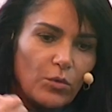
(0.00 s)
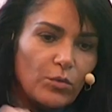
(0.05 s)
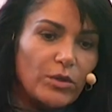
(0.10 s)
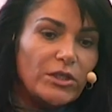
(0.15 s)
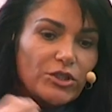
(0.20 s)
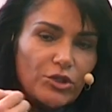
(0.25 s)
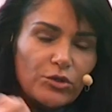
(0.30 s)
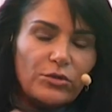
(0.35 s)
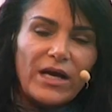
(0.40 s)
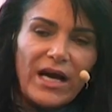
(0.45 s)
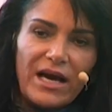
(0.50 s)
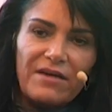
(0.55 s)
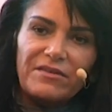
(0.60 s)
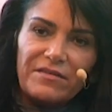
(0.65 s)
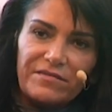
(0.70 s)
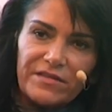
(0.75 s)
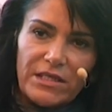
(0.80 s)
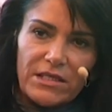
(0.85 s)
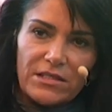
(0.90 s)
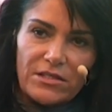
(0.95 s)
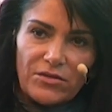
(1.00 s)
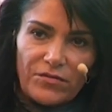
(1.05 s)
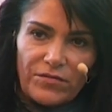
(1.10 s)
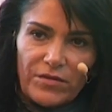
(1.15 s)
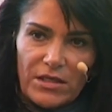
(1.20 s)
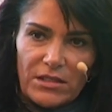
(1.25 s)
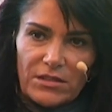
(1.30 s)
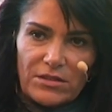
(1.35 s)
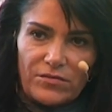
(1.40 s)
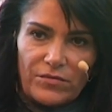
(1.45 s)
we do have evidence of
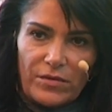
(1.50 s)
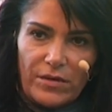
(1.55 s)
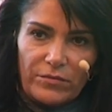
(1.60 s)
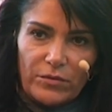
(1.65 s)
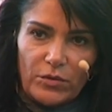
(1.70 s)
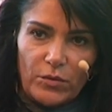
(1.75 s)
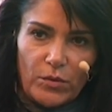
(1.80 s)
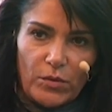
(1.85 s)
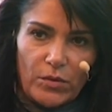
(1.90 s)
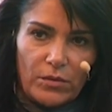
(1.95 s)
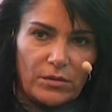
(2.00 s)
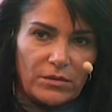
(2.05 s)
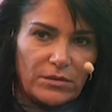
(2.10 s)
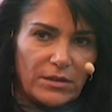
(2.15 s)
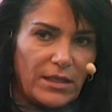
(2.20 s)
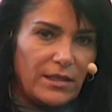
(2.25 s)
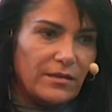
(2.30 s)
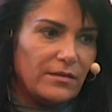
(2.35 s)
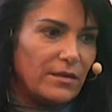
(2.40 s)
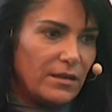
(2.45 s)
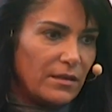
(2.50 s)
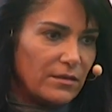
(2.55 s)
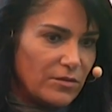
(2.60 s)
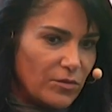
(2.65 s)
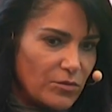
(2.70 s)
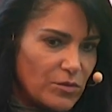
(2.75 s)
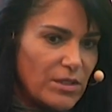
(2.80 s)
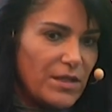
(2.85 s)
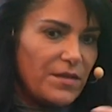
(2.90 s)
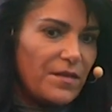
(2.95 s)
this around the world. And
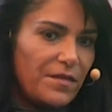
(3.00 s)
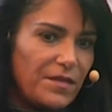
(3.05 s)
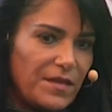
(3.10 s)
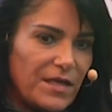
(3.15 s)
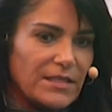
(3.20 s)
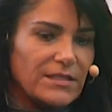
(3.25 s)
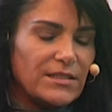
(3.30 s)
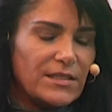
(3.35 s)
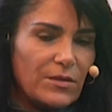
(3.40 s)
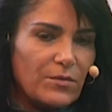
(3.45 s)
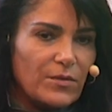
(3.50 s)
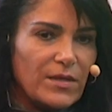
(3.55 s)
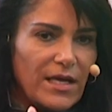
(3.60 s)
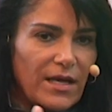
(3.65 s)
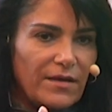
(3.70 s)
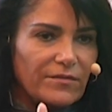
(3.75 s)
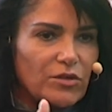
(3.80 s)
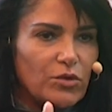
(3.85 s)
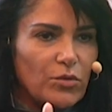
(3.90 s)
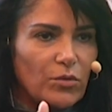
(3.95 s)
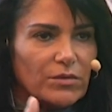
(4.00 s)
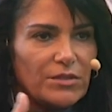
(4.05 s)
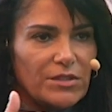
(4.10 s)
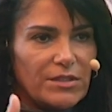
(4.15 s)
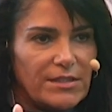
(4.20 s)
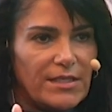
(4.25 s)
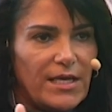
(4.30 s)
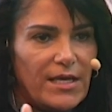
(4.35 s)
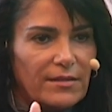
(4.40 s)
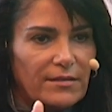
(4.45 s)
those are the things that we have to
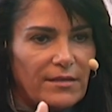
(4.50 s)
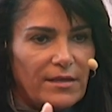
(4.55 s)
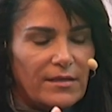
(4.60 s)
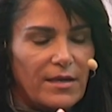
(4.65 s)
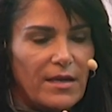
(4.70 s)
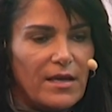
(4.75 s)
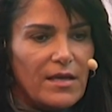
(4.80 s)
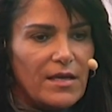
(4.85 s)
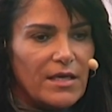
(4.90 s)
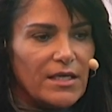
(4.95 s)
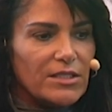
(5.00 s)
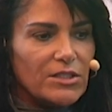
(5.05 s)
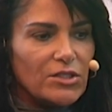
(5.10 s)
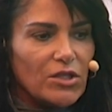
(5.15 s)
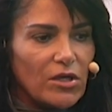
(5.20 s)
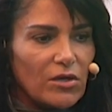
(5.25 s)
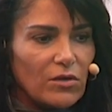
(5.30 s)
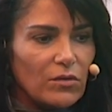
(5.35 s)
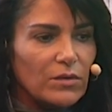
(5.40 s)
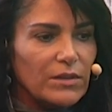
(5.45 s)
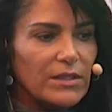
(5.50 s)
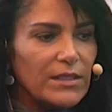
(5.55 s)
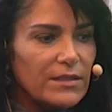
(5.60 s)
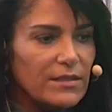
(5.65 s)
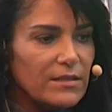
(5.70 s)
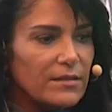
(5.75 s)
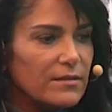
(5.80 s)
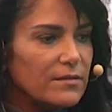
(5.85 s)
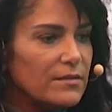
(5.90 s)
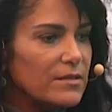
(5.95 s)
understand, that it's not only
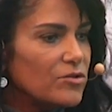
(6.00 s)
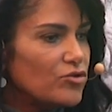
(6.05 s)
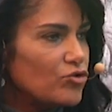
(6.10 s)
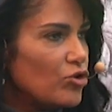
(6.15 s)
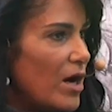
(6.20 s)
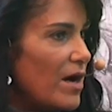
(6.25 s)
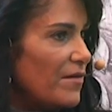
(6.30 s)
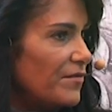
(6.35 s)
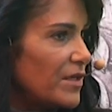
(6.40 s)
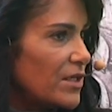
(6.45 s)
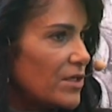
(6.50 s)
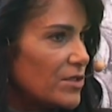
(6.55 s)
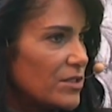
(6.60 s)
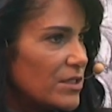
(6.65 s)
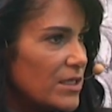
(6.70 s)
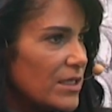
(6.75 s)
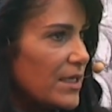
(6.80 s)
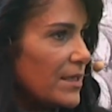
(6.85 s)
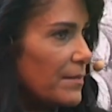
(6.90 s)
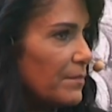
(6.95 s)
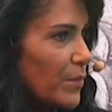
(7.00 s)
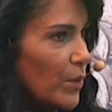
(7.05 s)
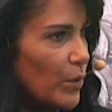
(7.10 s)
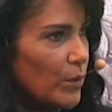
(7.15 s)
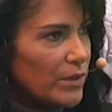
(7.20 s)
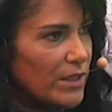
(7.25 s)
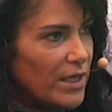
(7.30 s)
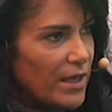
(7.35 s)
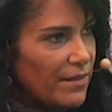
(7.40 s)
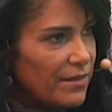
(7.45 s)
the traffickers in
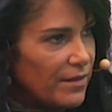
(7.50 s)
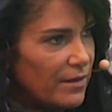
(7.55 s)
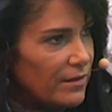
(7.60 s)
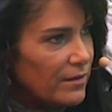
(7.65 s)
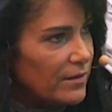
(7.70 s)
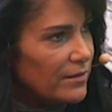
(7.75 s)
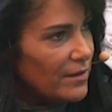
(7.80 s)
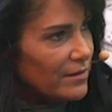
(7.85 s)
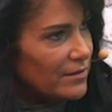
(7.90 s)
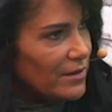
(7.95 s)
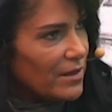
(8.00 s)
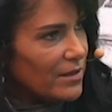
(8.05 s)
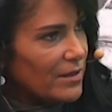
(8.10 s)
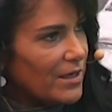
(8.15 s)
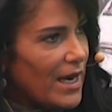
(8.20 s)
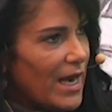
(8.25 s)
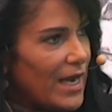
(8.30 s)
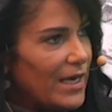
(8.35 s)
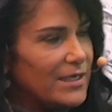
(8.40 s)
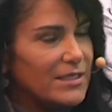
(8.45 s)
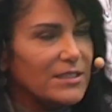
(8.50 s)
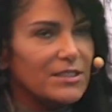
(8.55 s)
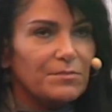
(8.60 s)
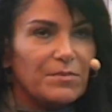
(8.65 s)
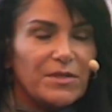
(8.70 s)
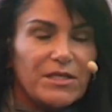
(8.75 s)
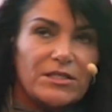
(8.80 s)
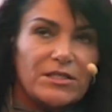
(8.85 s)
Cambodia there in the dark alleys, but